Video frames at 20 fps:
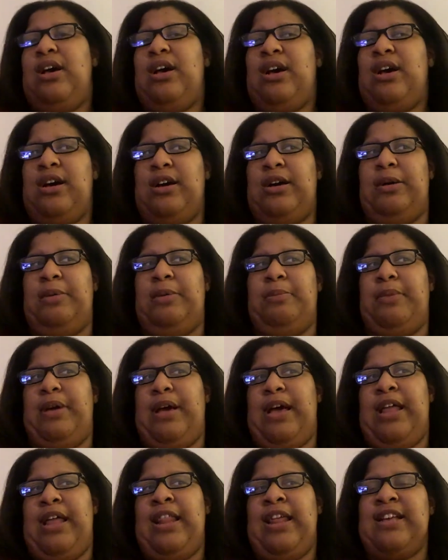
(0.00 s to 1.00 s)

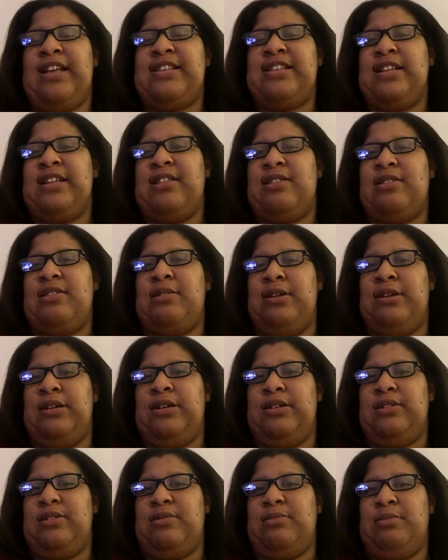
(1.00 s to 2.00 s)
Like I said,
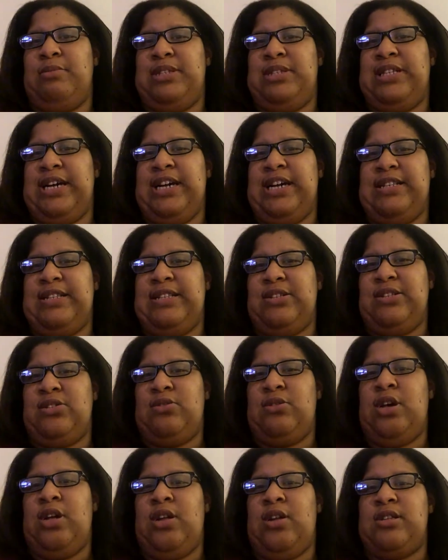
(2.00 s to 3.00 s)
besides the
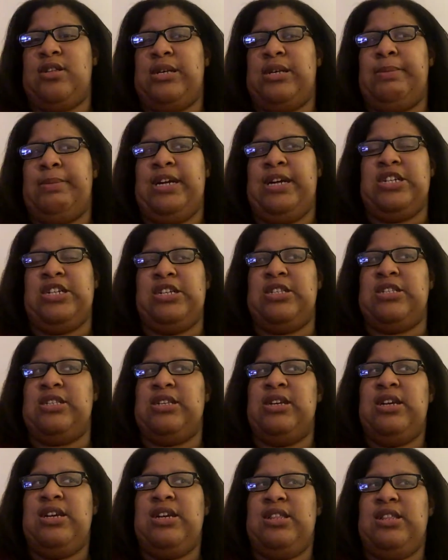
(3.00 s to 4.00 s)
2 Hell in a Cell matches,
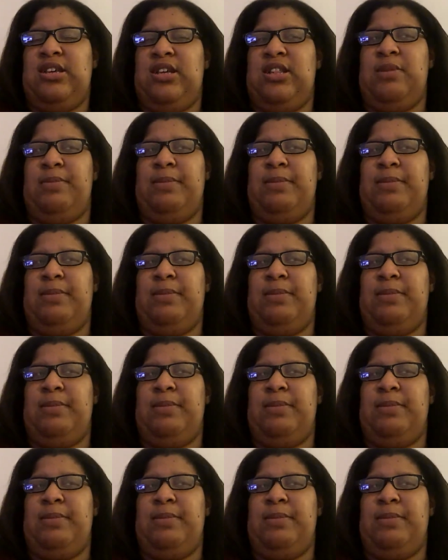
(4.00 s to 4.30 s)
the other